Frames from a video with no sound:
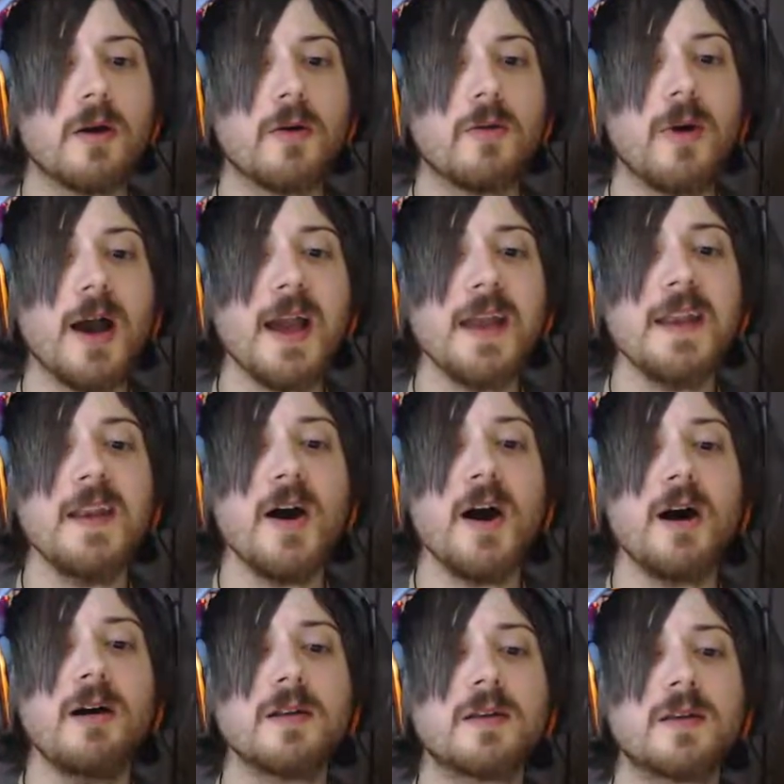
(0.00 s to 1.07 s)
Why
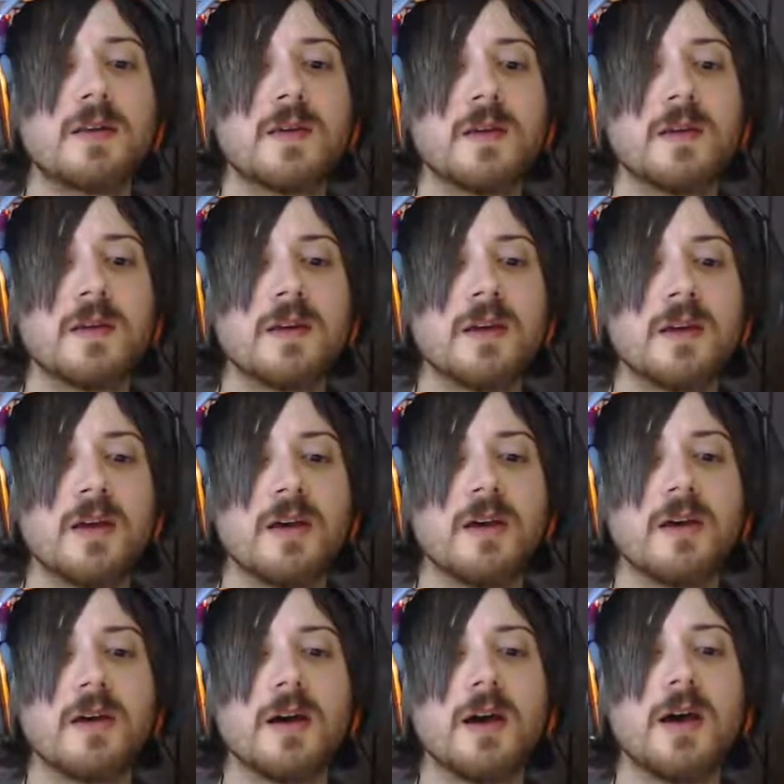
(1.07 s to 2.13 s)
not?
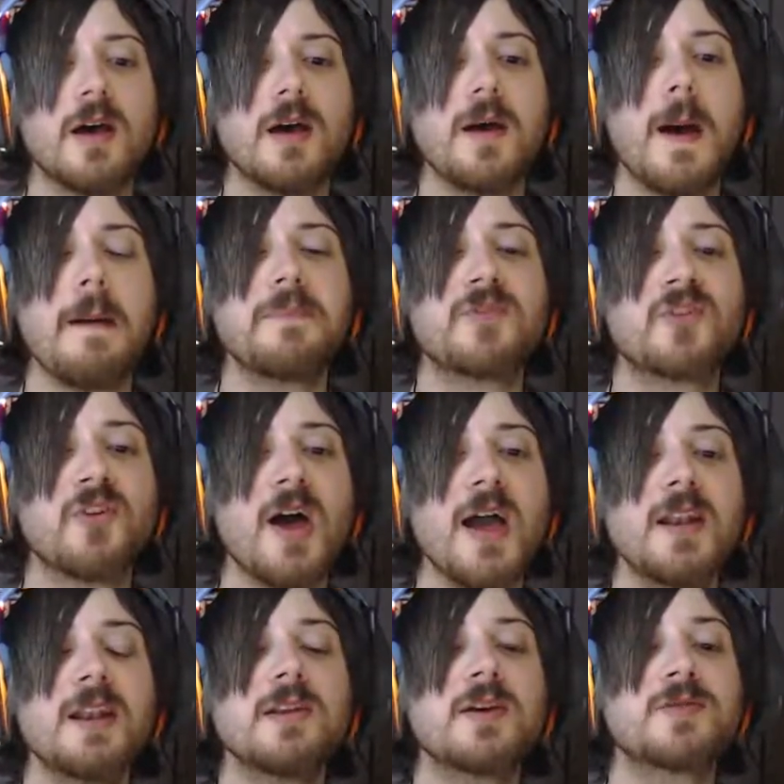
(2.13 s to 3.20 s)
I'm
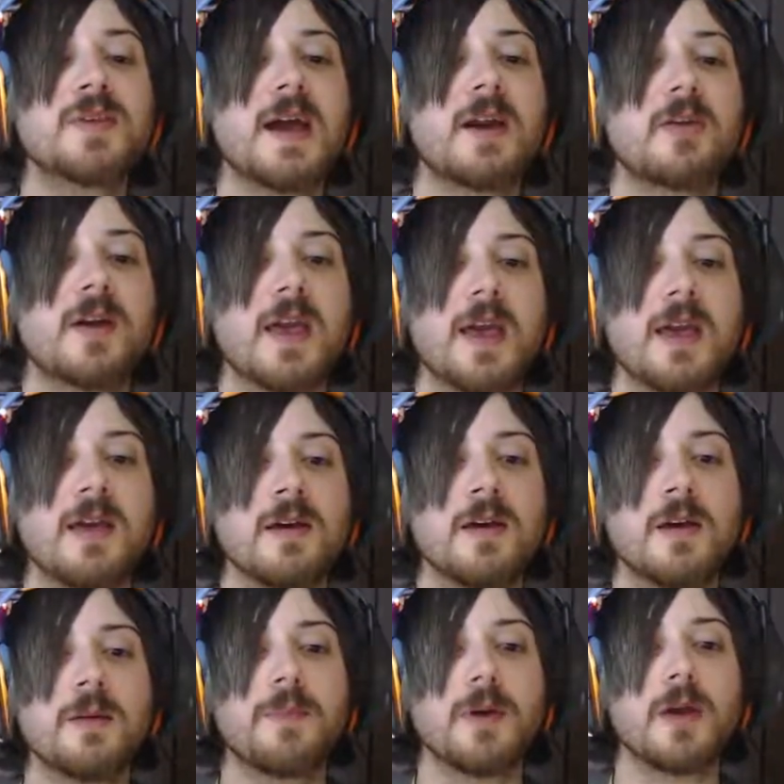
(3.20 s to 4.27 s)
trying to look there, okay?
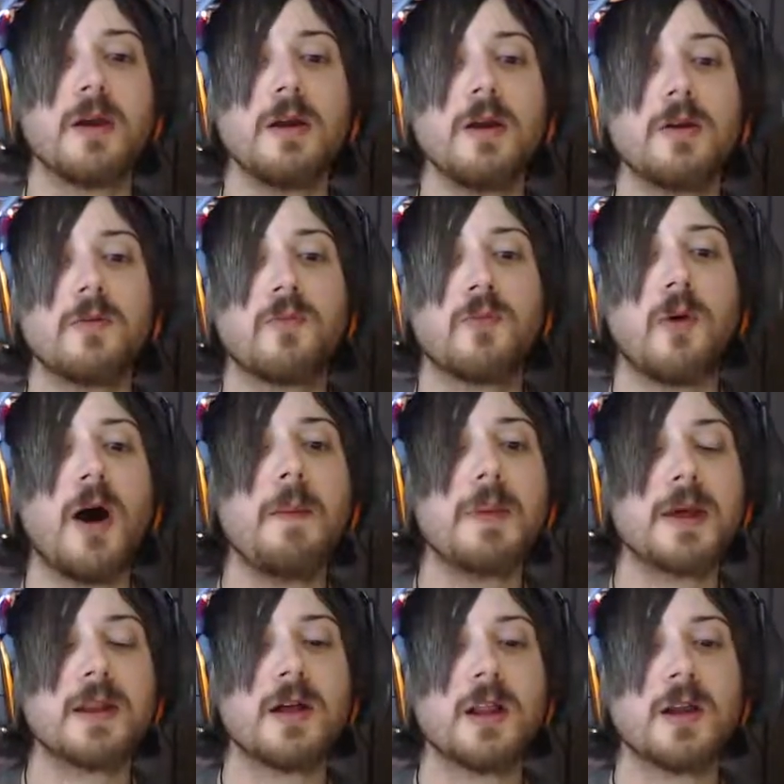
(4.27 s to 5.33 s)
But you're
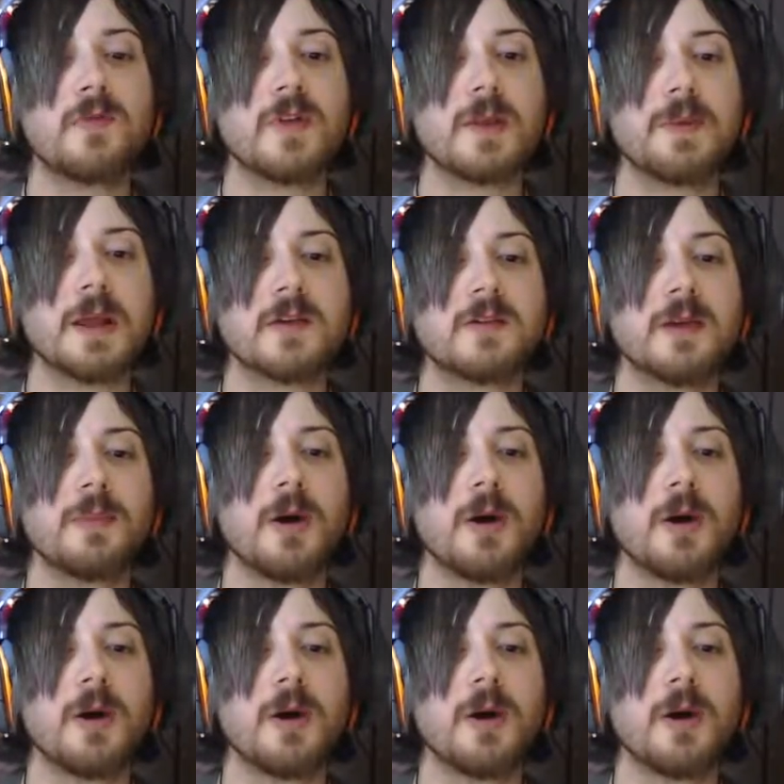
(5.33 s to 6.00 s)
wobbling all over the place, you